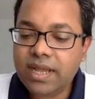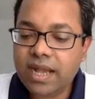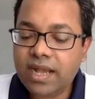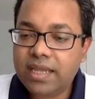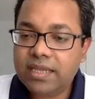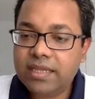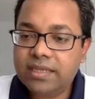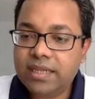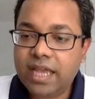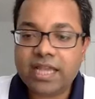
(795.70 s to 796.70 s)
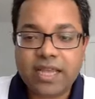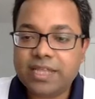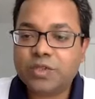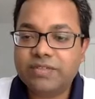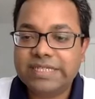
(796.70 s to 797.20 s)
I
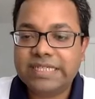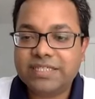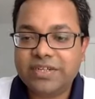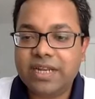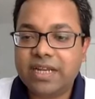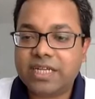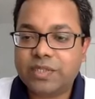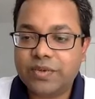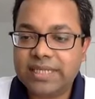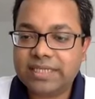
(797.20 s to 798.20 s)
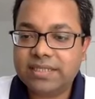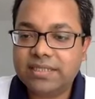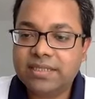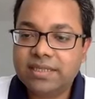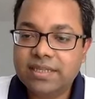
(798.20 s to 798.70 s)
actually visited Sri Lanka twice,
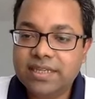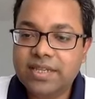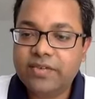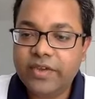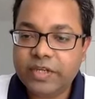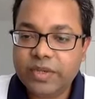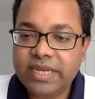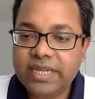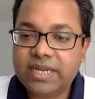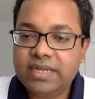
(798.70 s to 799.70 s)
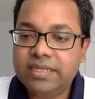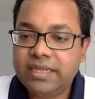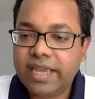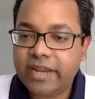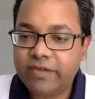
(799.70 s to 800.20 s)
went to India,
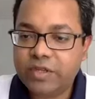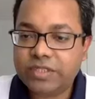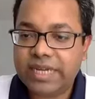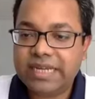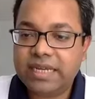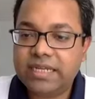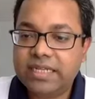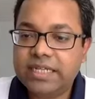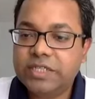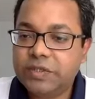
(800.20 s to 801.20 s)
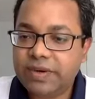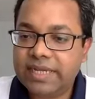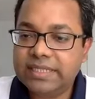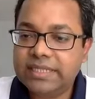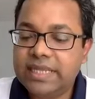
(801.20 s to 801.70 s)
and went to China
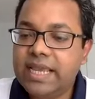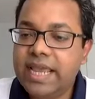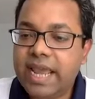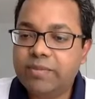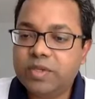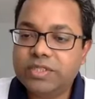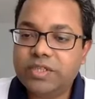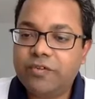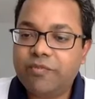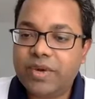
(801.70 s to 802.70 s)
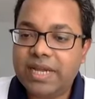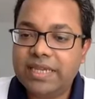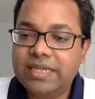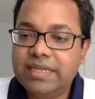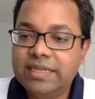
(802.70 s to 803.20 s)
twice, and most of
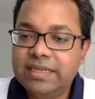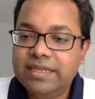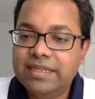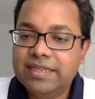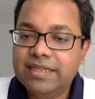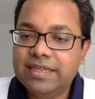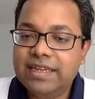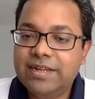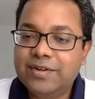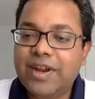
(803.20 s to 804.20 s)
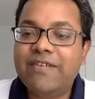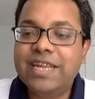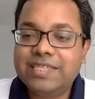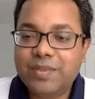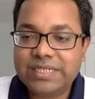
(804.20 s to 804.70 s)
my travel
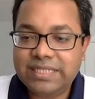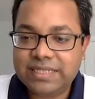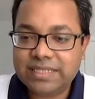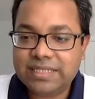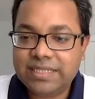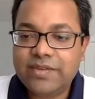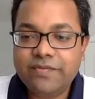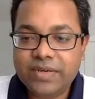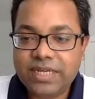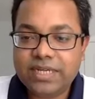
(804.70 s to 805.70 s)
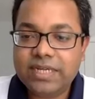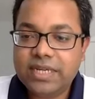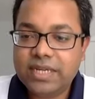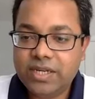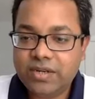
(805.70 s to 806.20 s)
expenses were
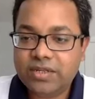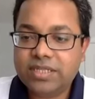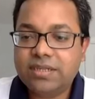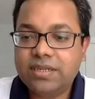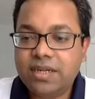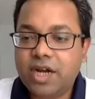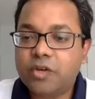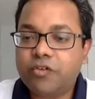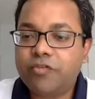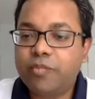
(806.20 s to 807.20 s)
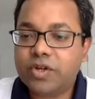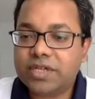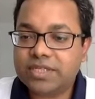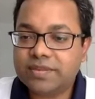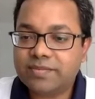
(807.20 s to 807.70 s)
not out of
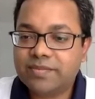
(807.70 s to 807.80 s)
pocket.